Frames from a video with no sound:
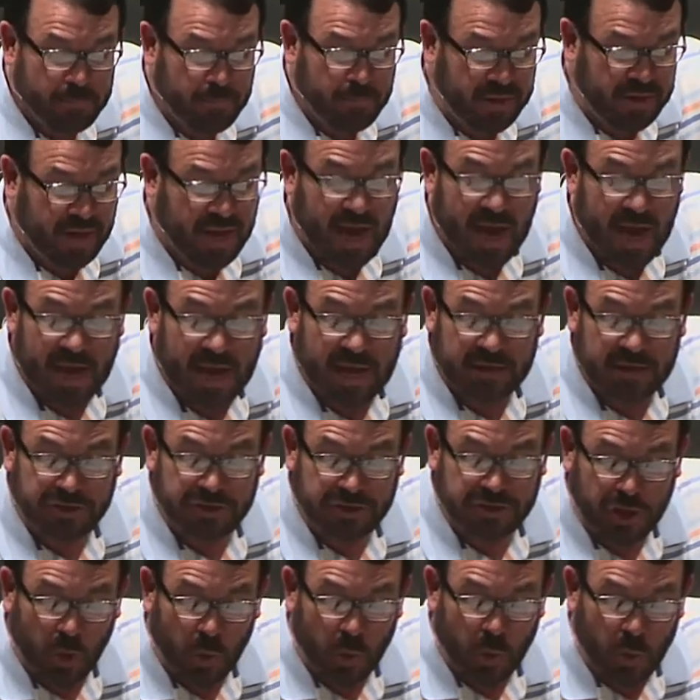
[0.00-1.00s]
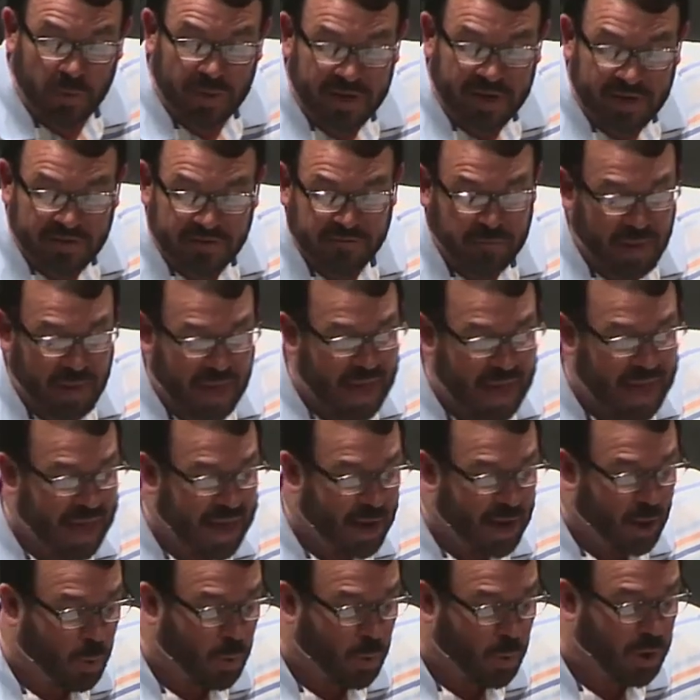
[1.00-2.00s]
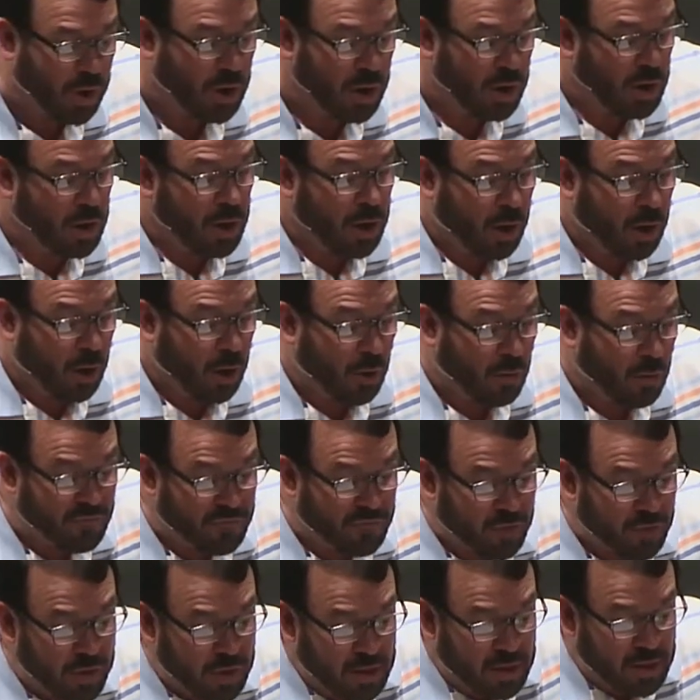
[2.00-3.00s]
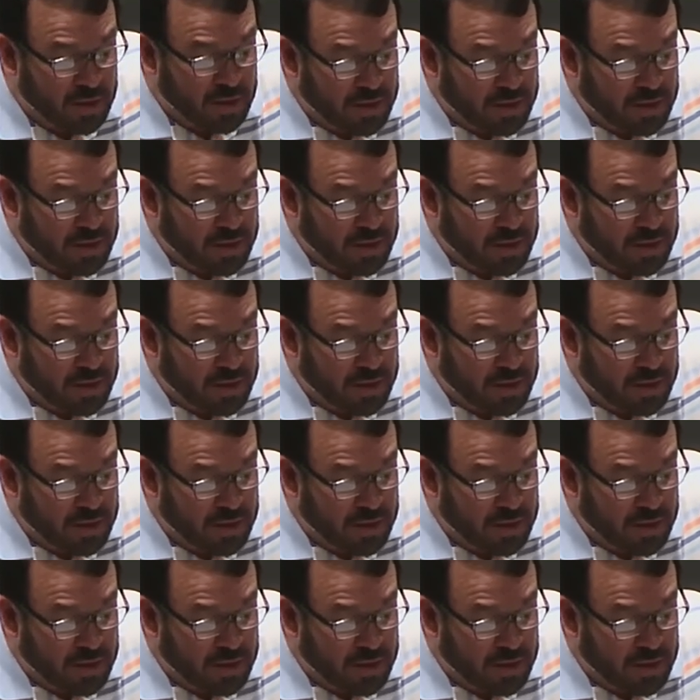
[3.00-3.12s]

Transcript: but God showed his power over